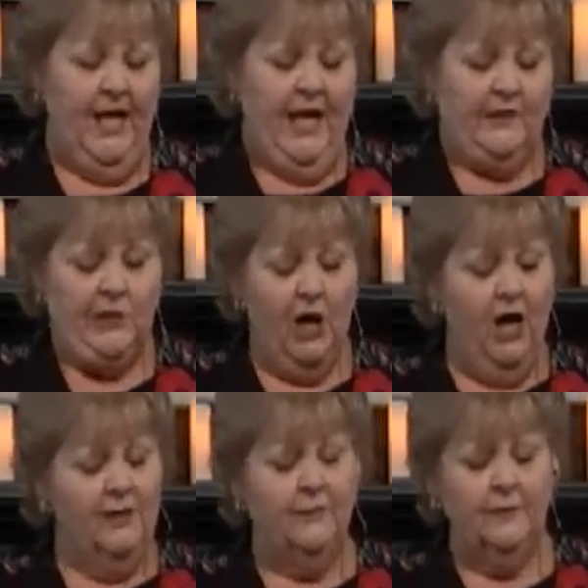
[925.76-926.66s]
The
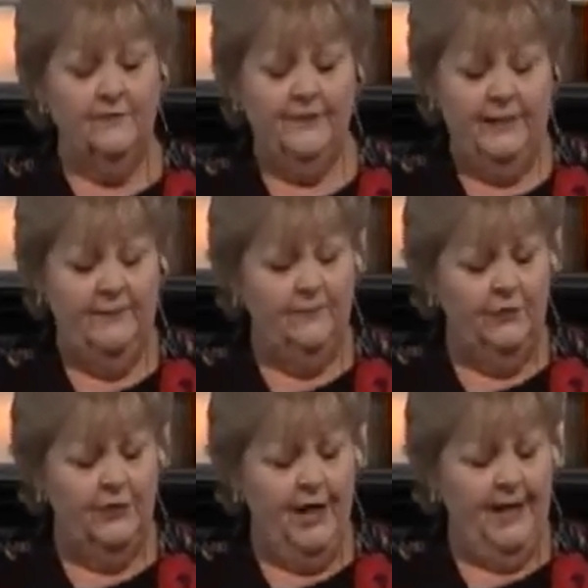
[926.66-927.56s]
author of an evil
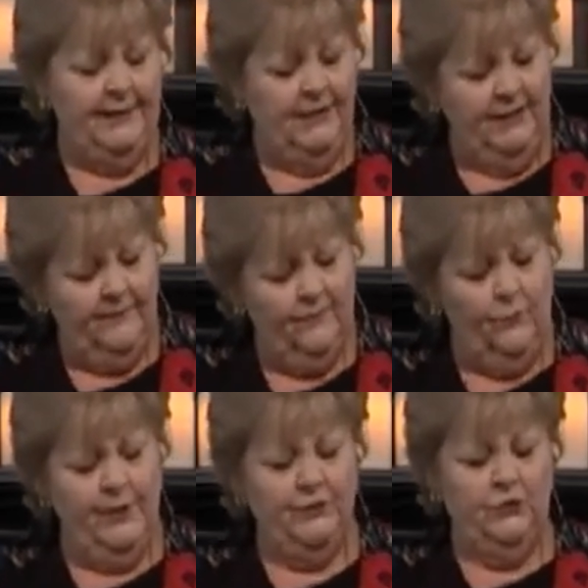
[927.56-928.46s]
thought, an evil
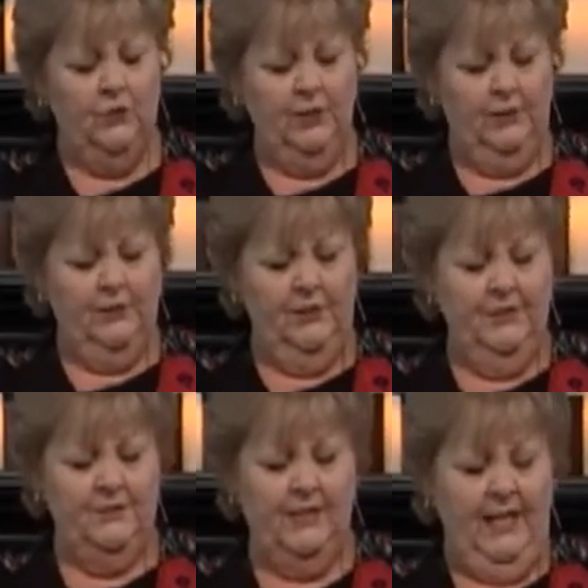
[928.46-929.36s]
wish, or a
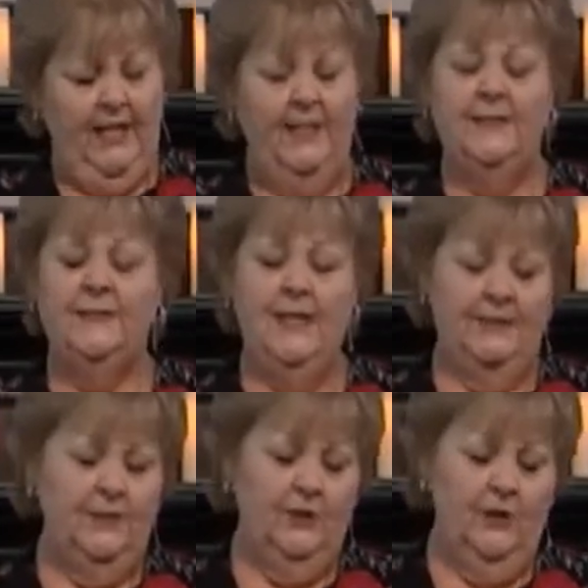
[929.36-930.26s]
curse is
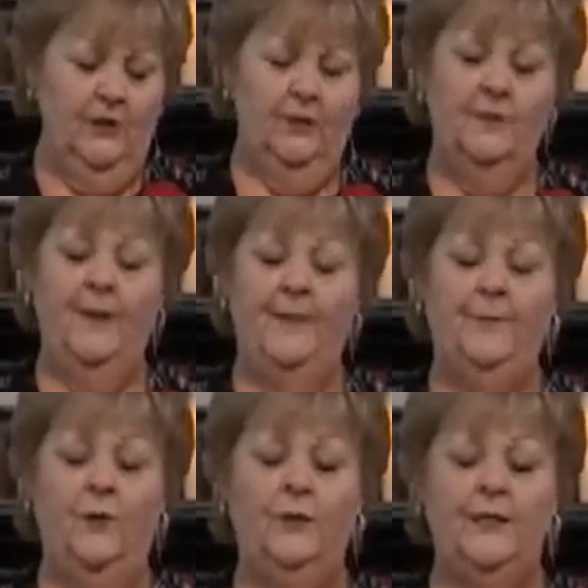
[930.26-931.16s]
thus hurt by
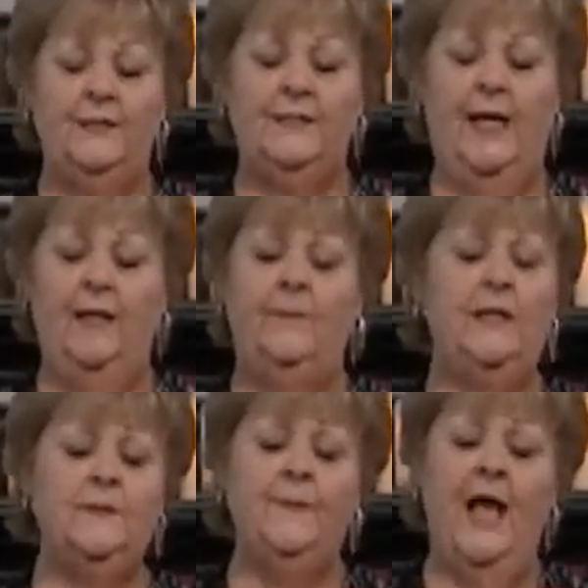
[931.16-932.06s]
both his
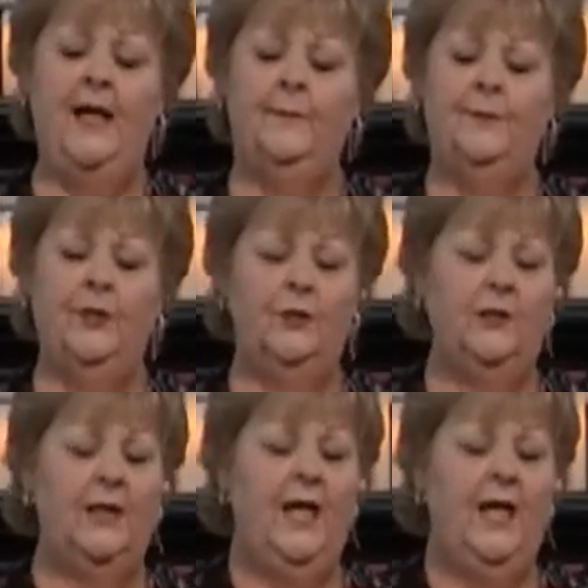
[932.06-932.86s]
enemy's blackbird